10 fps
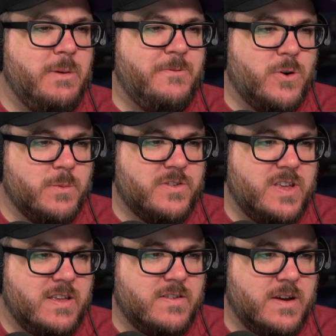Informer
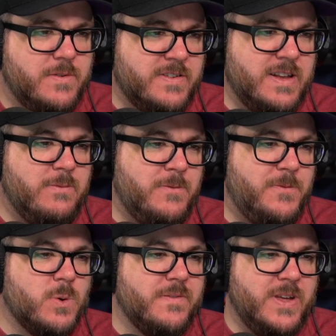says Resident Evil
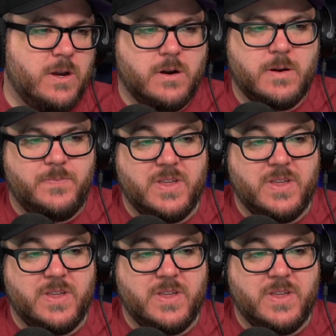4 VR